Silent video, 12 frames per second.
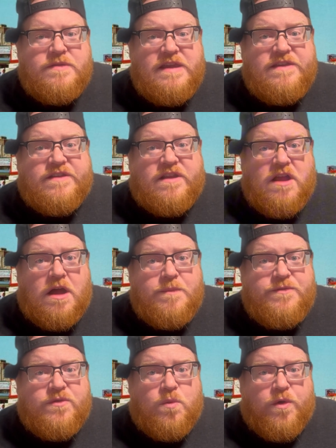These
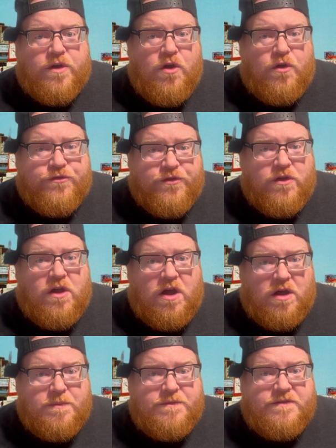clubs were cultural
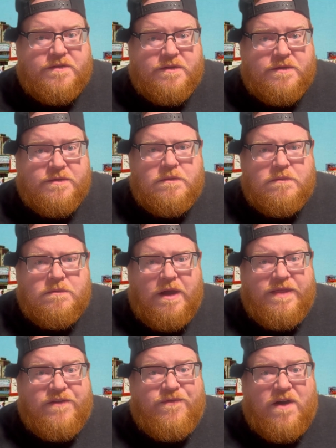hubs,
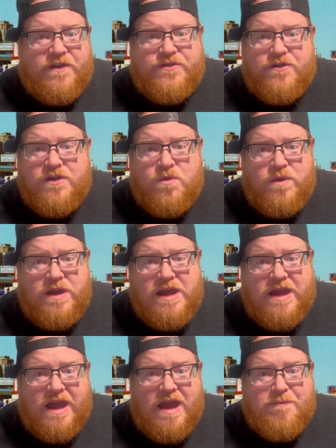and they fostered a
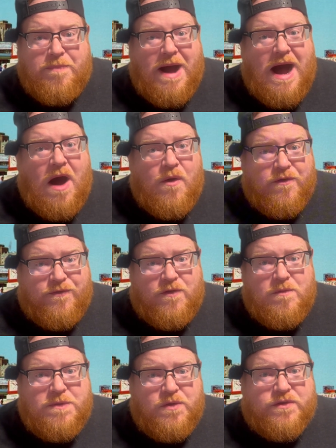unique and powerful
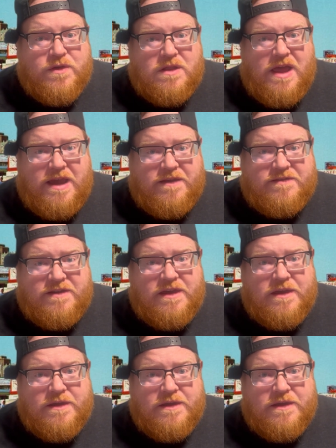musical legacy.